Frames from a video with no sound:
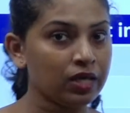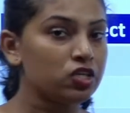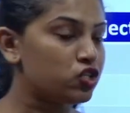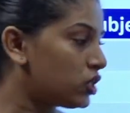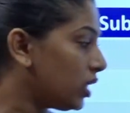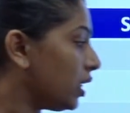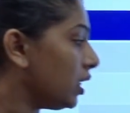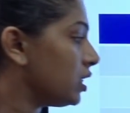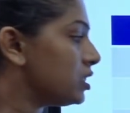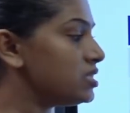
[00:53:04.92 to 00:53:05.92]

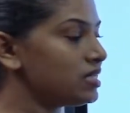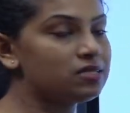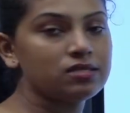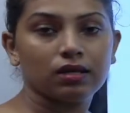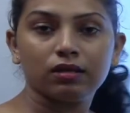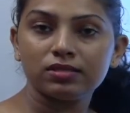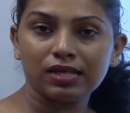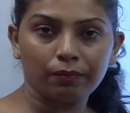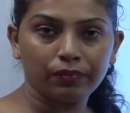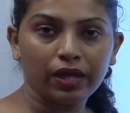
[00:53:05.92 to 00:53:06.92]
She did
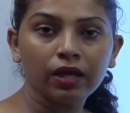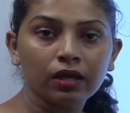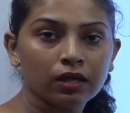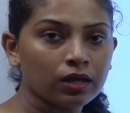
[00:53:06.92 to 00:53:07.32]
something,